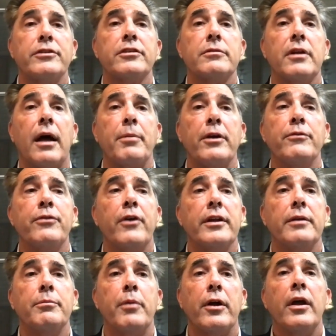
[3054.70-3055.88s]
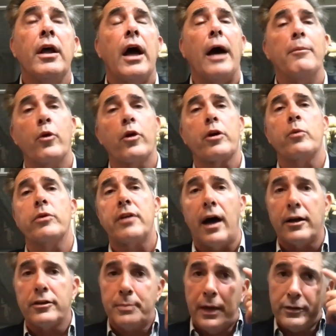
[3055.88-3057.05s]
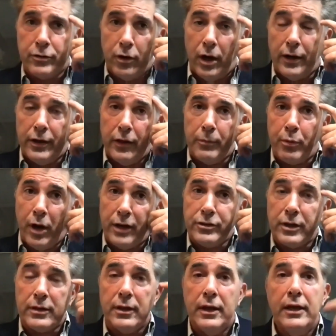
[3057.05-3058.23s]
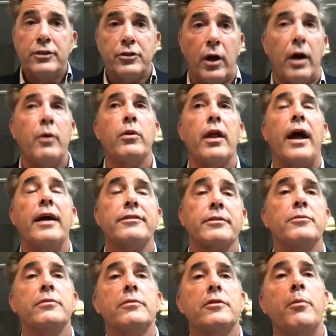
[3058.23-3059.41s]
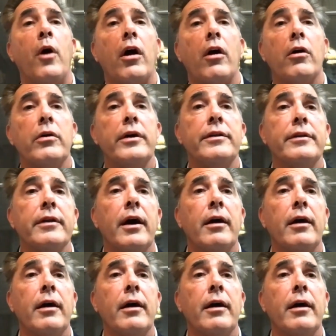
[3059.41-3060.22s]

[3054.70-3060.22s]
Not being funded, but I'm working with Doc Spencer on another project. So I will ask him tomorrow and